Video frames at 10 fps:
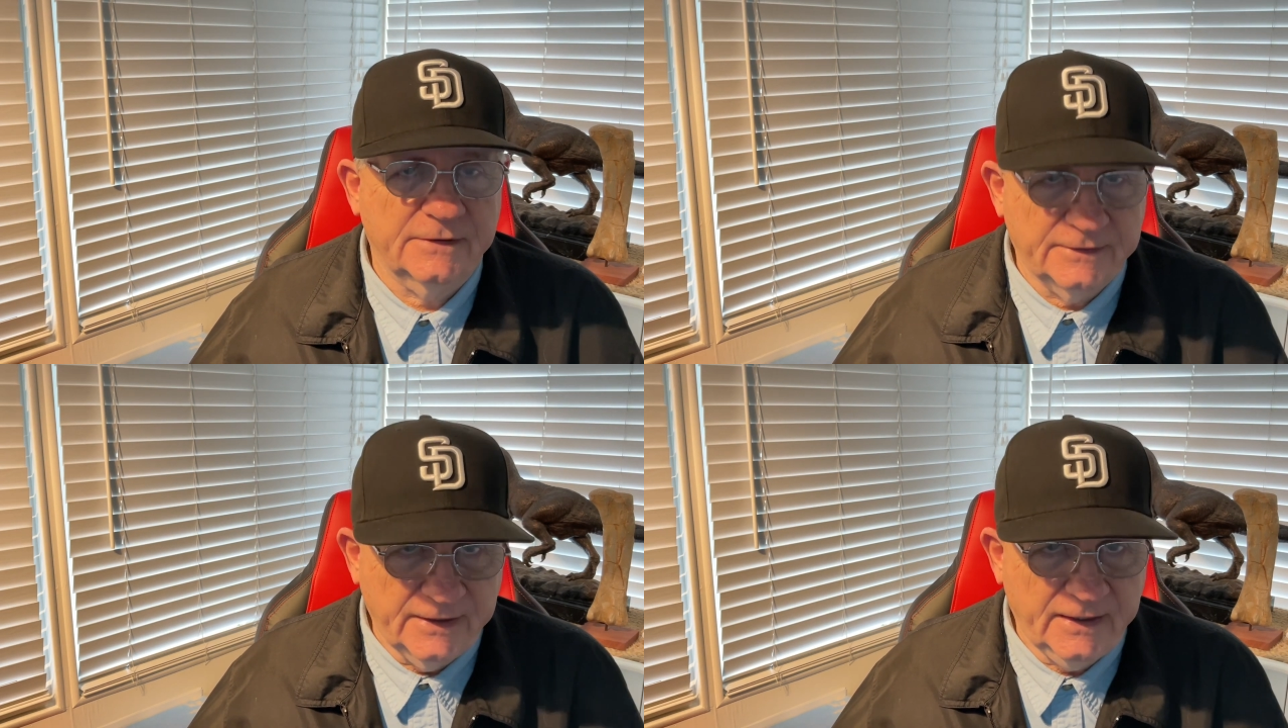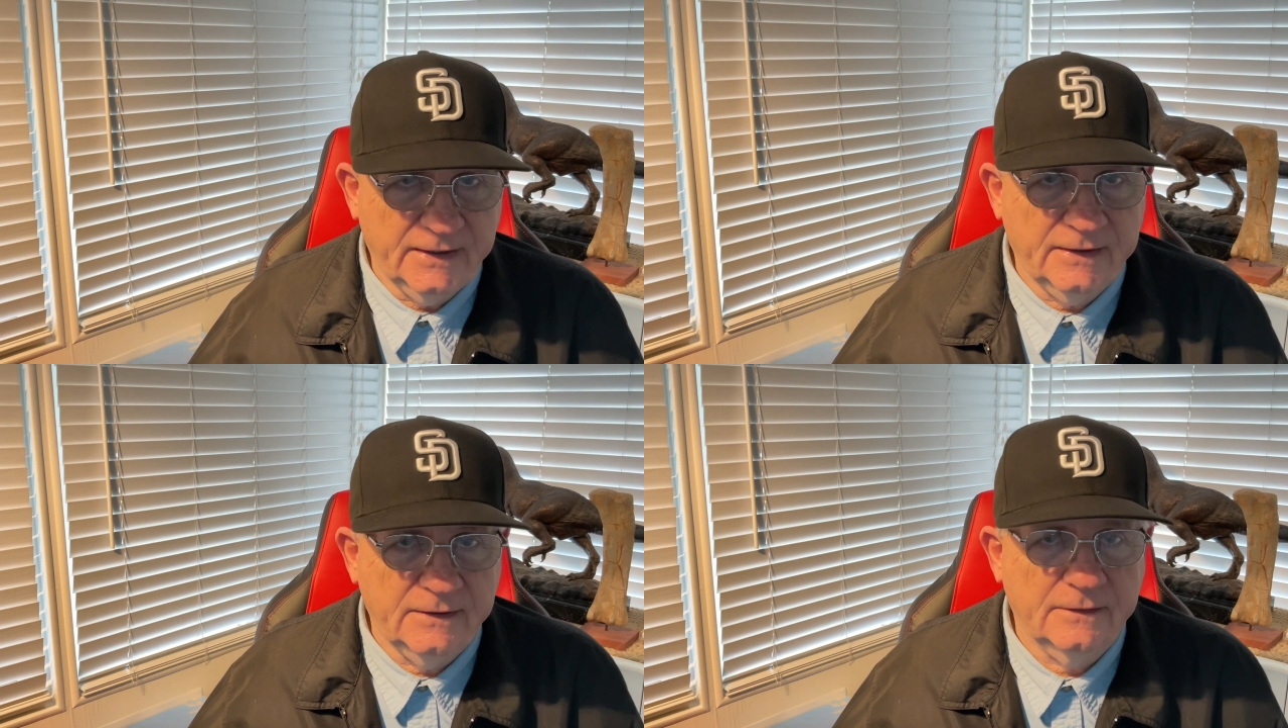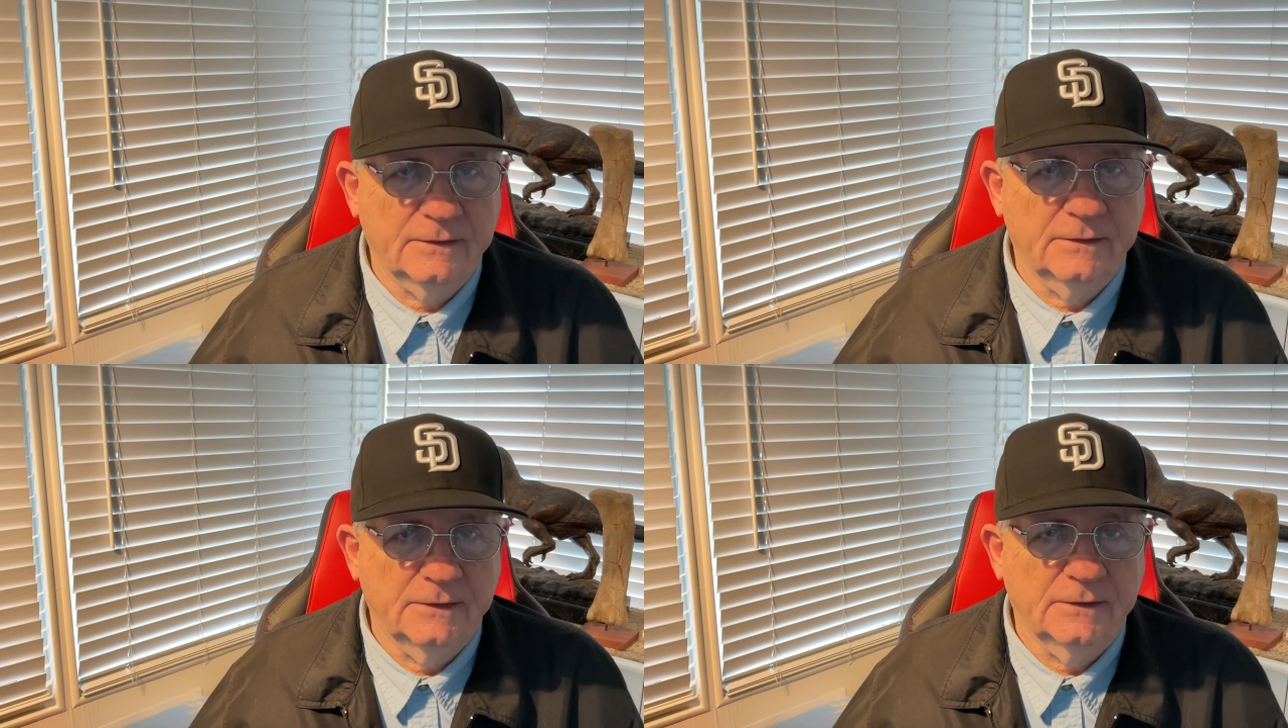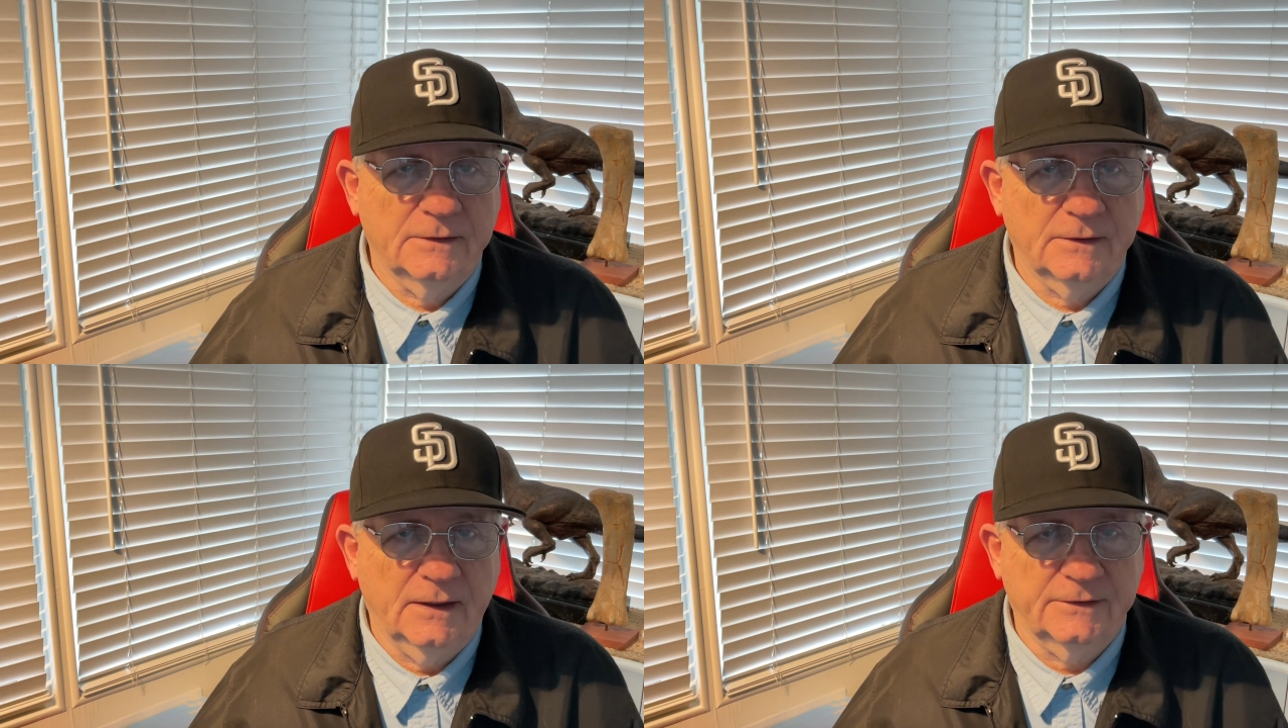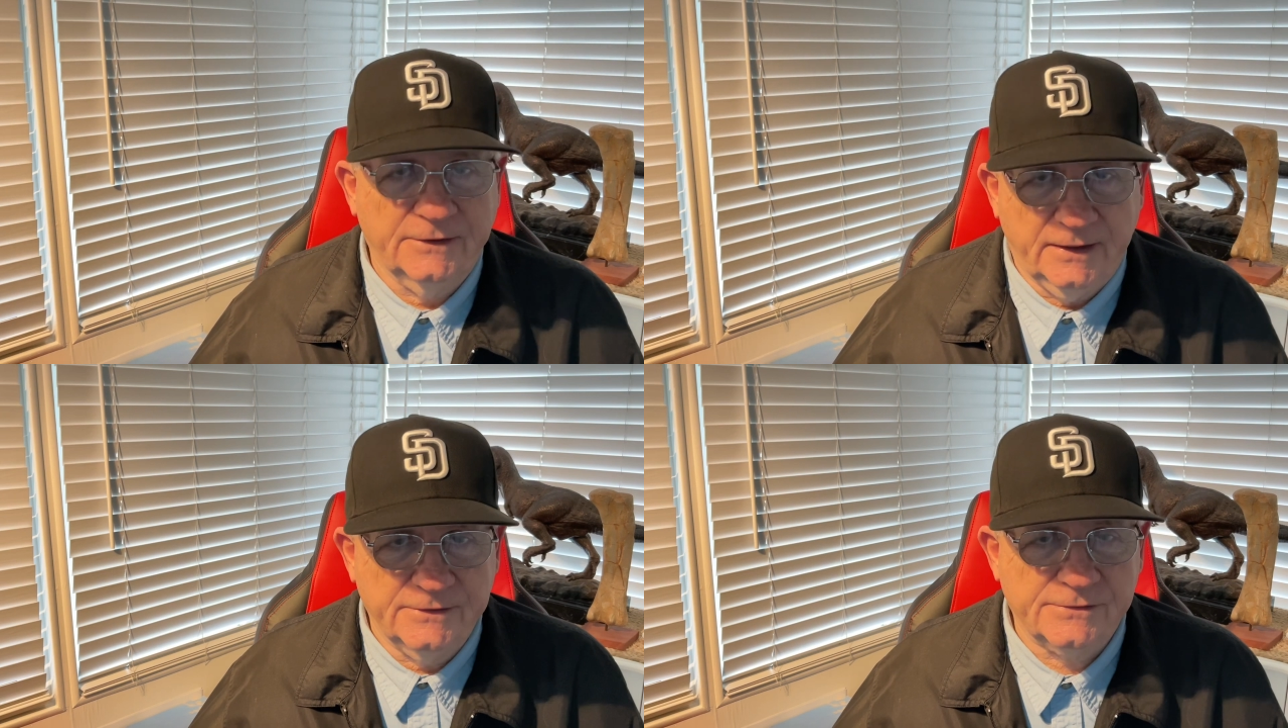today on
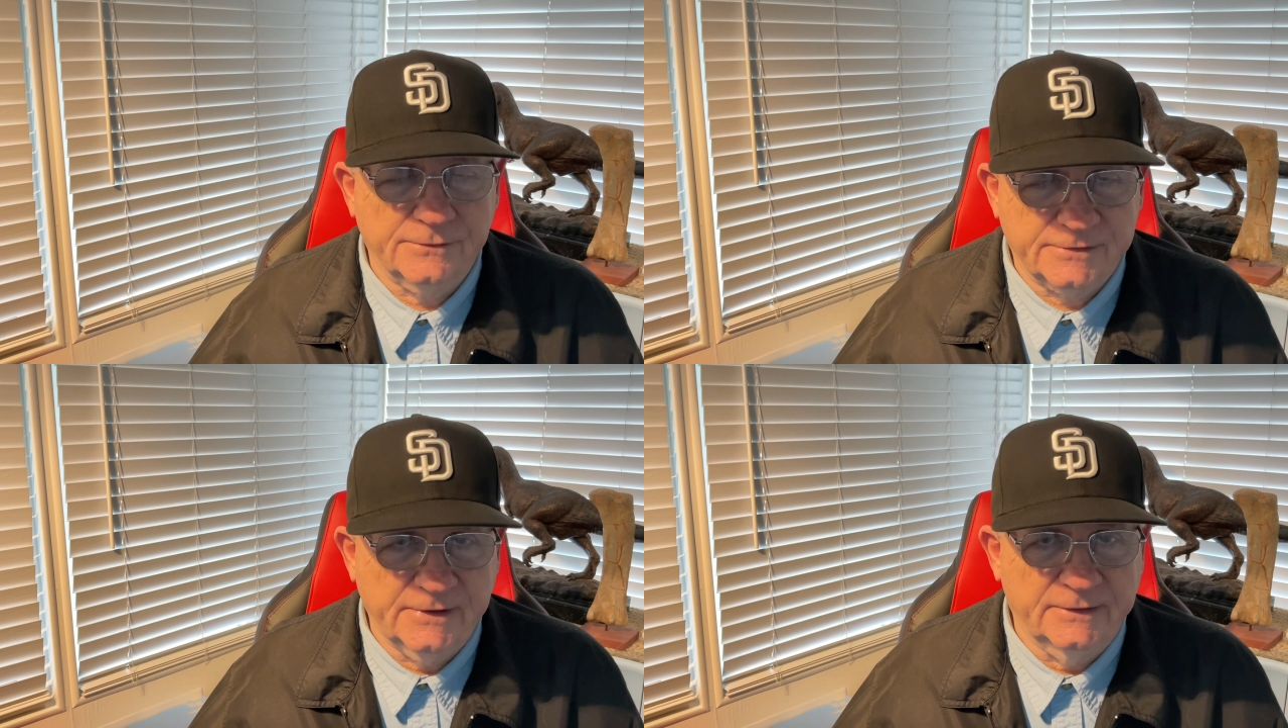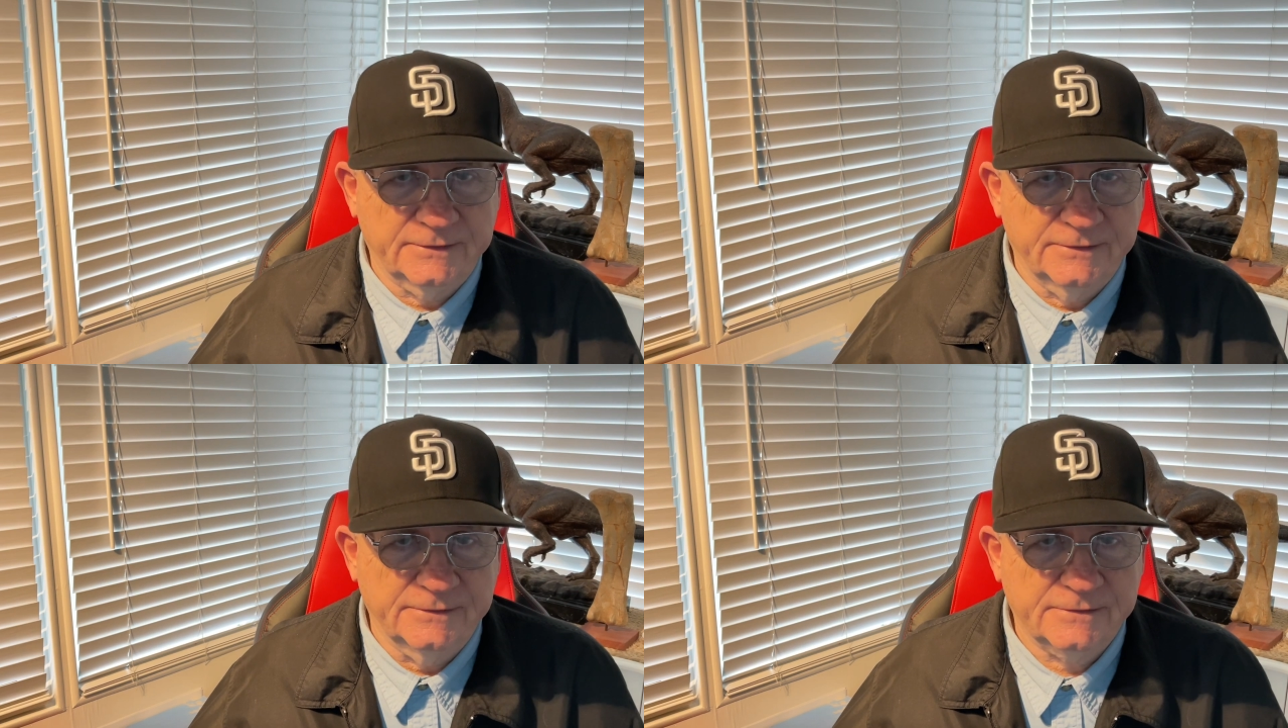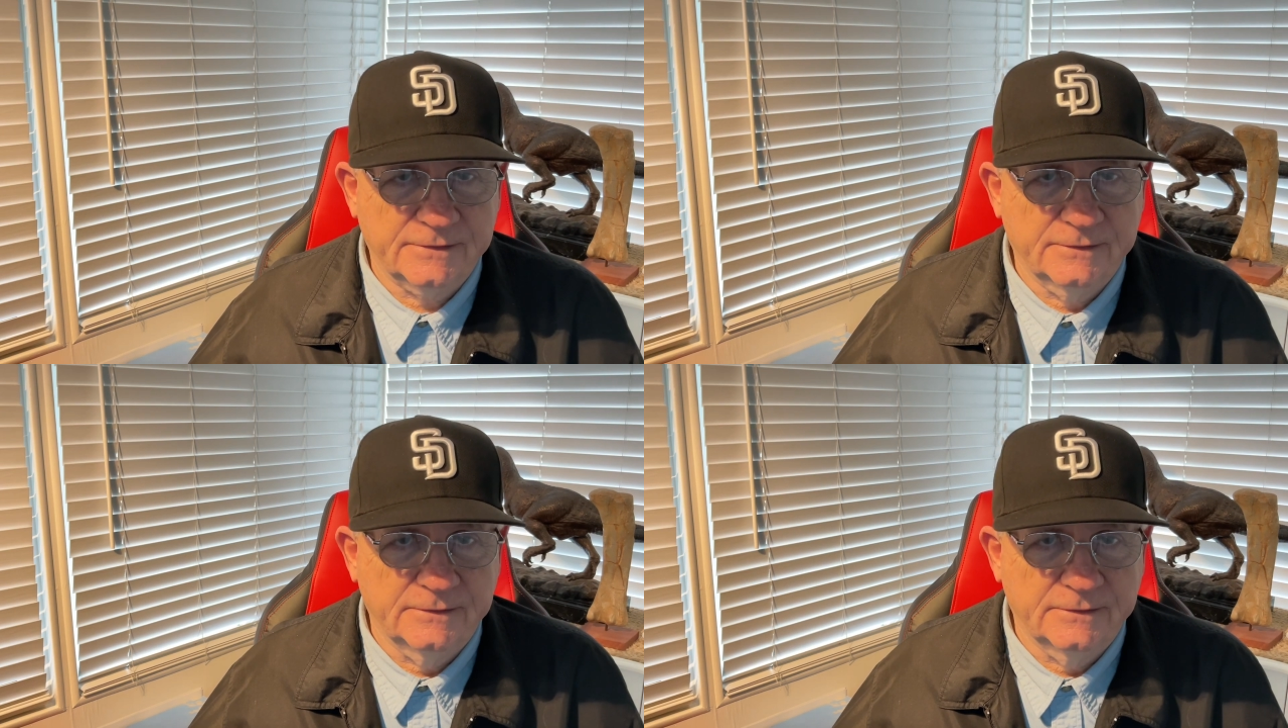dinosaur skeletons.